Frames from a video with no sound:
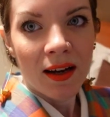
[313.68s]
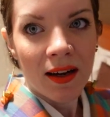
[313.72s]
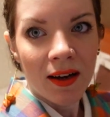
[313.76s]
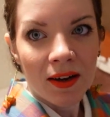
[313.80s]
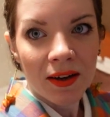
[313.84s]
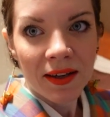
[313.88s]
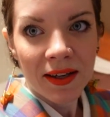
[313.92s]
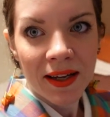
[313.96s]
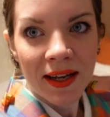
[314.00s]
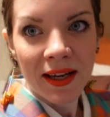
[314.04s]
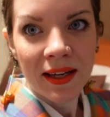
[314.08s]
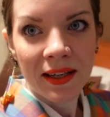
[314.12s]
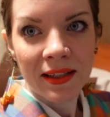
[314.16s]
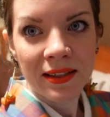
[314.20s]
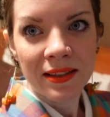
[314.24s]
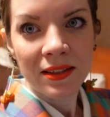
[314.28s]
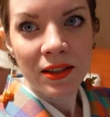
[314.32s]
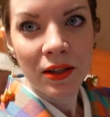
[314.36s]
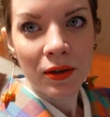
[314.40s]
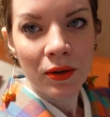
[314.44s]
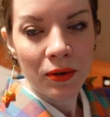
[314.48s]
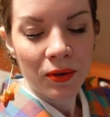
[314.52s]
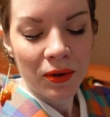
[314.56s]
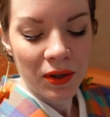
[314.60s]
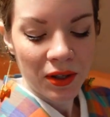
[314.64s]
Okay,
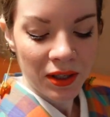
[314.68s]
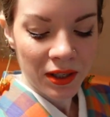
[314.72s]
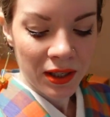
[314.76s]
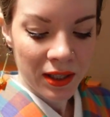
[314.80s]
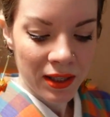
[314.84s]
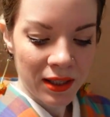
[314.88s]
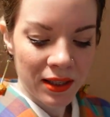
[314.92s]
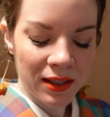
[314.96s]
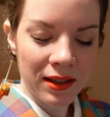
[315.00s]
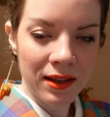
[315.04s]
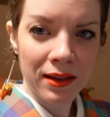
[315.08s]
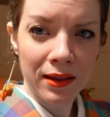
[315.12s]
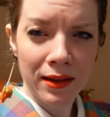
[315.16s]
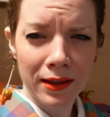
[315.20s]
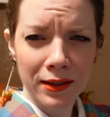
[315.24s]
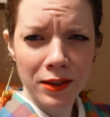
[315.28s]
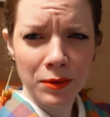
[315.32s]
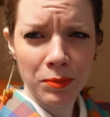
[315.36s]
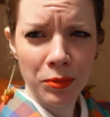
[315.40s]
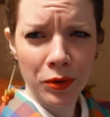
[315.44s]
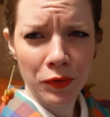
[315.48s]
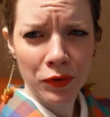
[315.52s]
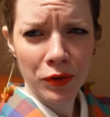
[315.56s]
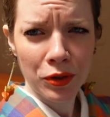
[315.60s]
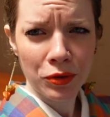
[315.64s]
so let's
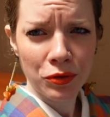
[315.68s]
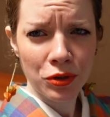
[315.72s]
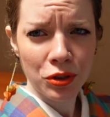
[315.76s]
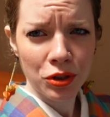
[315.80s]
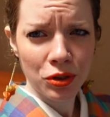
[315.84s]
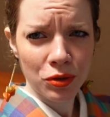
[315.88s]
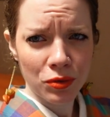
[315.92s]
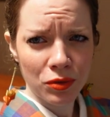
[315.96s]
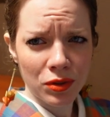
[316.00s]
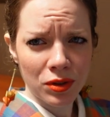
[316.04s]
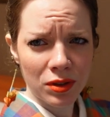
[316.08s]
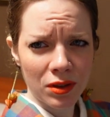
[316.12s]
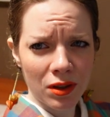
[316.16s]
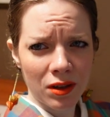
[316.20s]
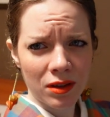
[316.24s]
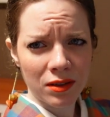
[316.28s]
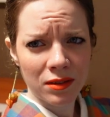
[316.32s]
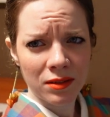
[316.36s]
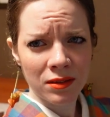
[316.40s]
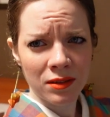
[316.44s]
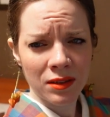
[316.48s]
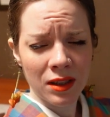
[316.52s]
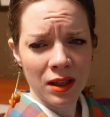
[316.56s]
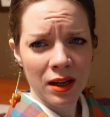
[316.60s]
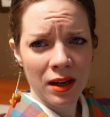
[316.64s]
put those shoes
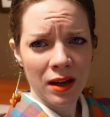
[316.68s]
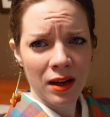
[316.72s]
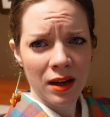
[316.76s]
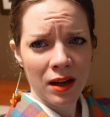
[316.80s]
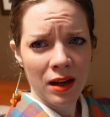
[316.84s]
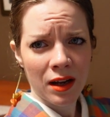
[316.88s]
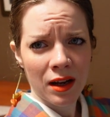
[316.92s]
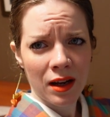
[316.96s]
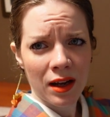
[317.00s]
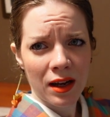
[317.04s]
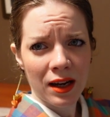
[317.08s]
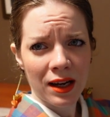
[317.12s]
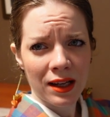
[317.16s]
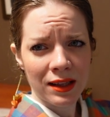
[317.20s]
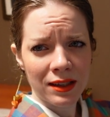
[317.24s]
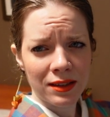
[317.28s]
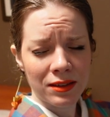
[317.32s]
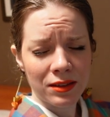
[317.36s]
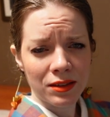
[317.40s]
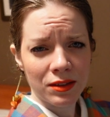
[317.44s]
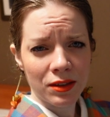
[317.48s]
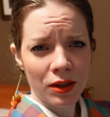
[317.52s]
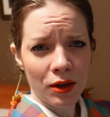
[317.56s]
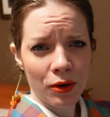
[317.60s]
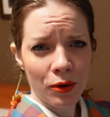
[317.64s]
on and
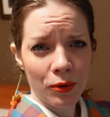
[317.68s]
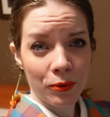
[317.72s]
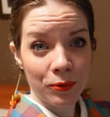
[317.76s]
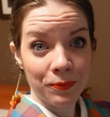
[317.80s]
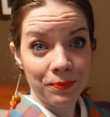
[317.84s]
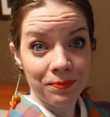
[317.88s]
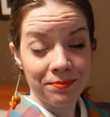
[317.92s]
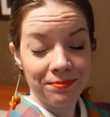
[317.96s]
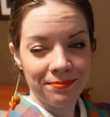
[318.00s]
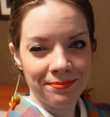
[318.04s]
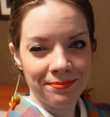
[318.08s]
let's go.